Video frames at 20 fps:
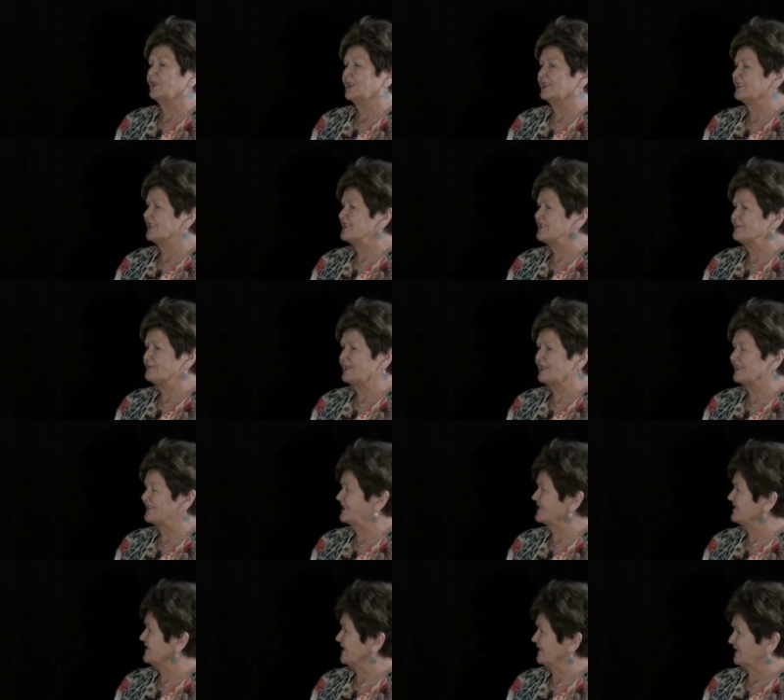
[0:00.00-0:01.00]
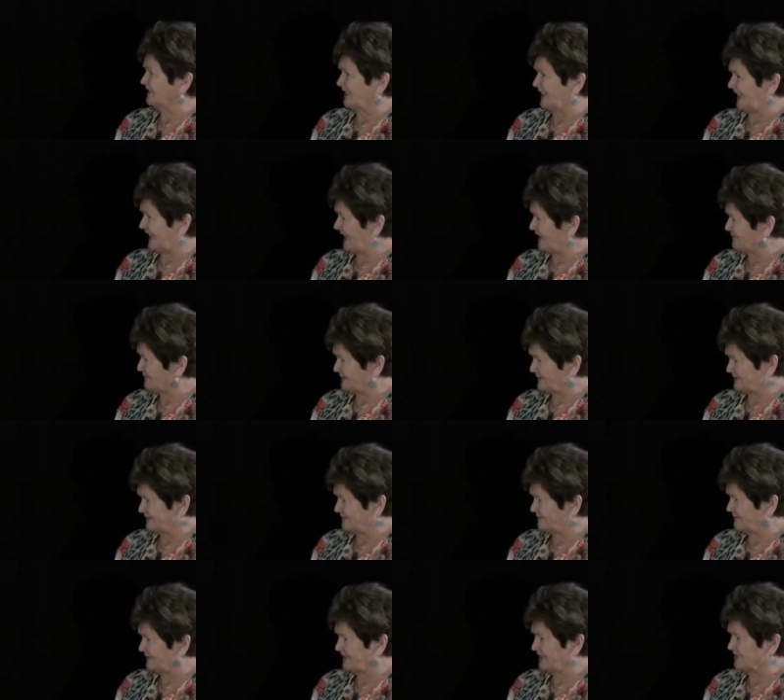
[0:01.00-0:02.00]
it doesn't mean things aren't going to happen
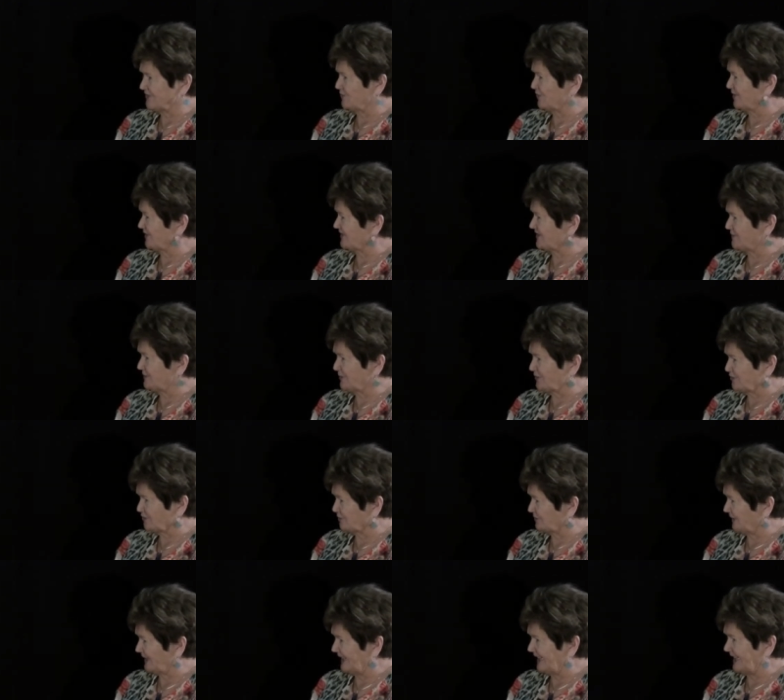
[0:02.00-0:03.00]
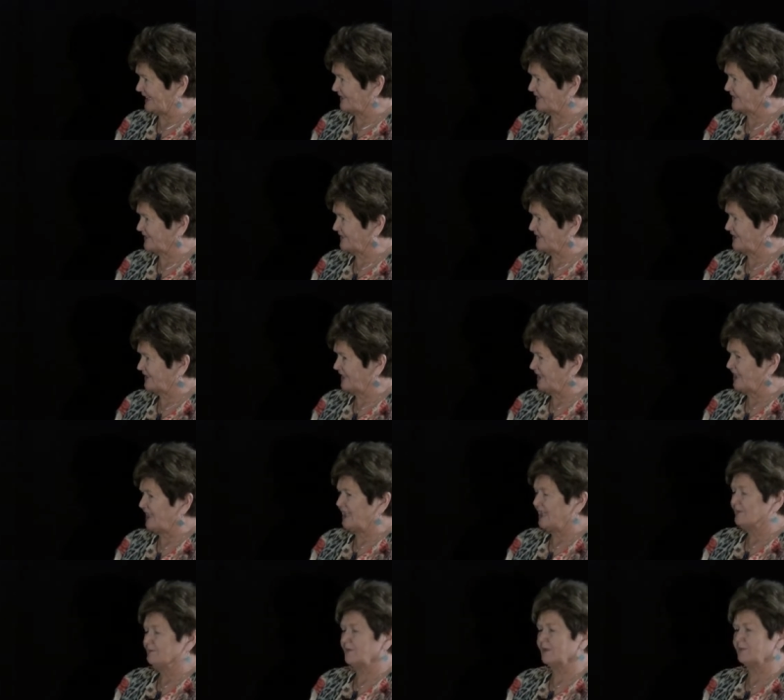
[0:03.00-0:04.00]
because we're on a spiritual path. Yeah.
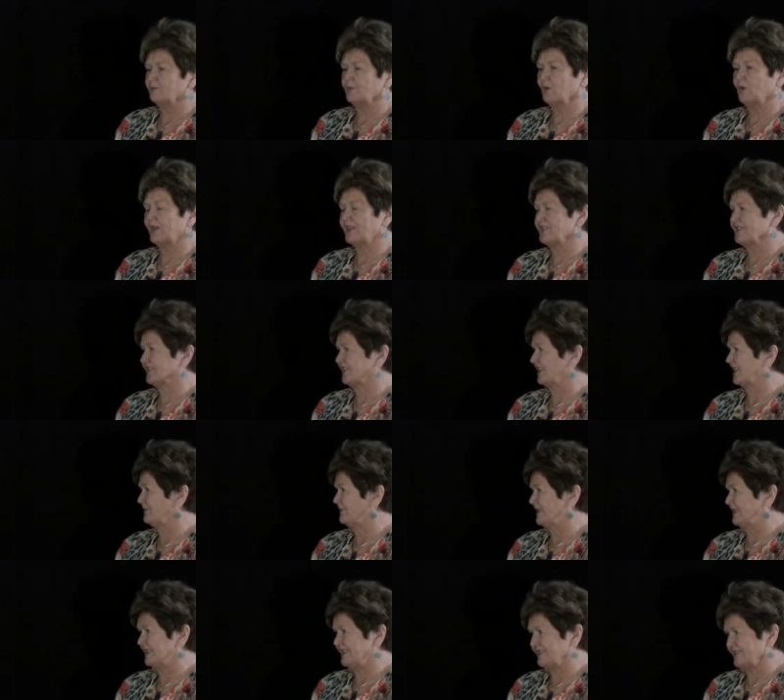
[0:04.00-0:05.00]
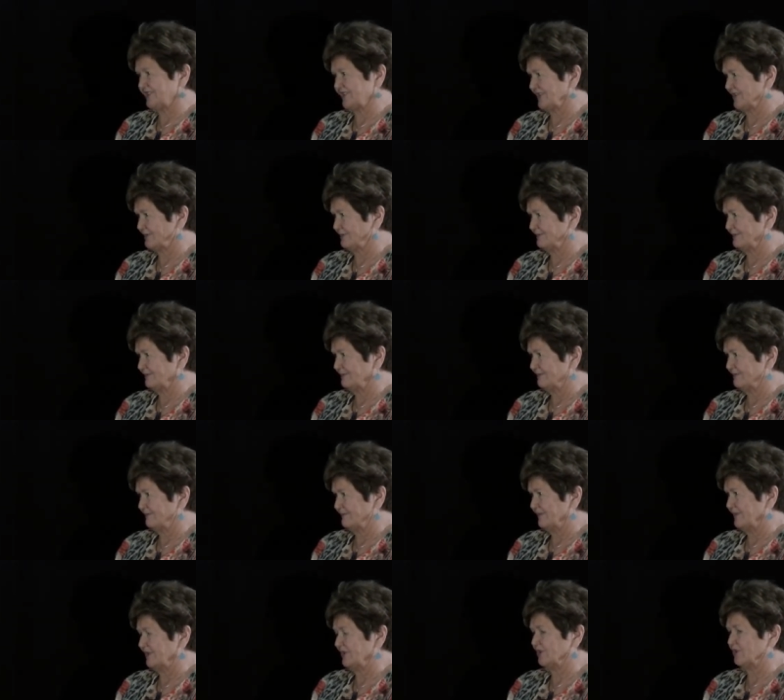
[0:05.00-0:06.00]
But boy, is it going to be easier. Yeah.
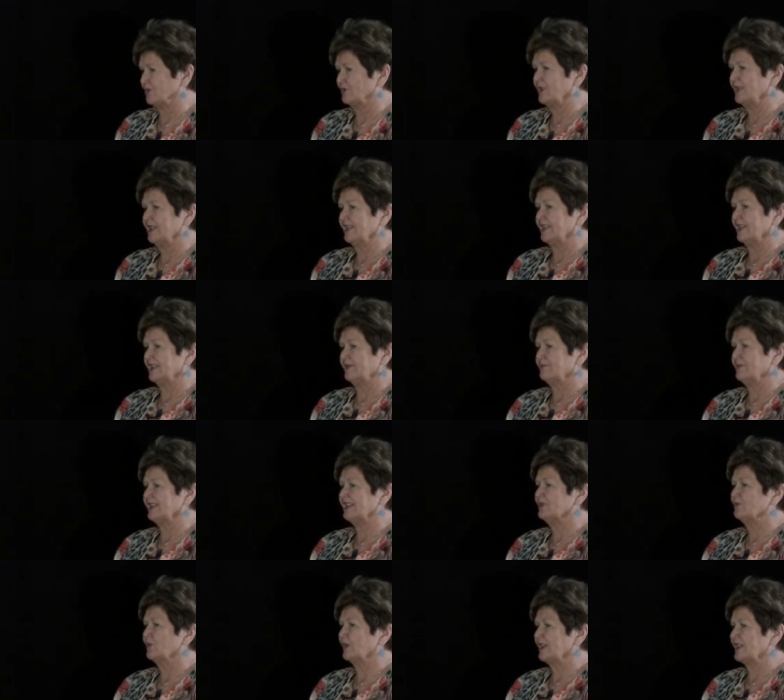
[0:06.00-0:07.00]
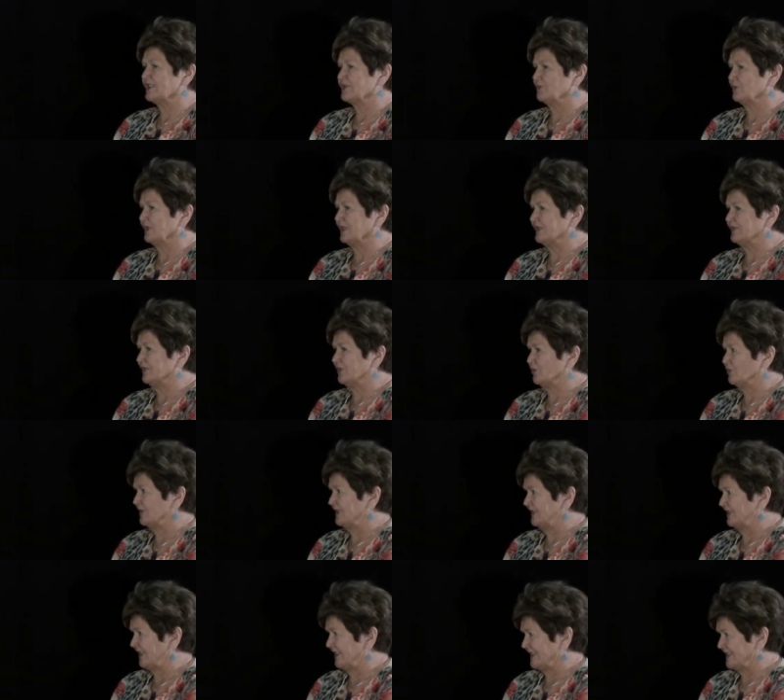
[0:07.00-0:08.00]
You know, yeah. in many ways, we're given
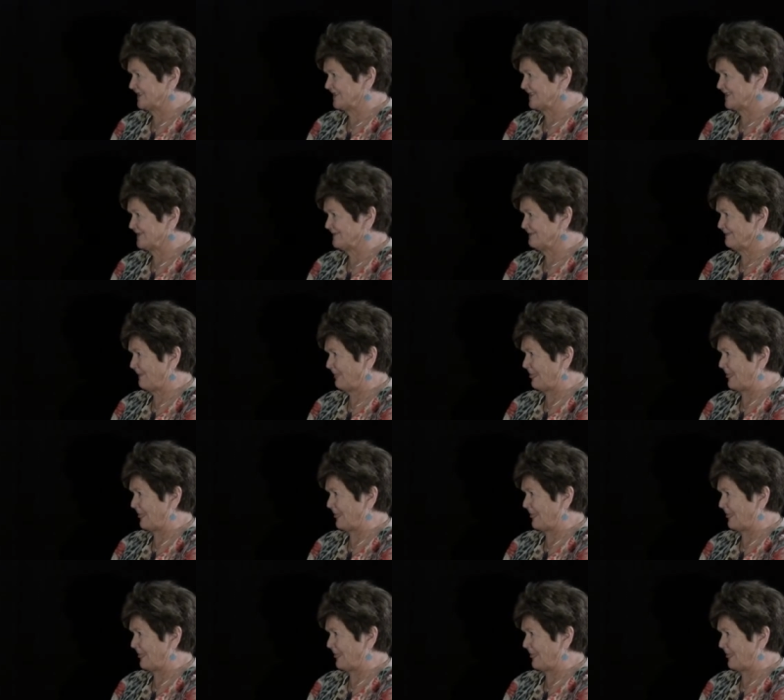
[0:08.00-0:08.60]
green lights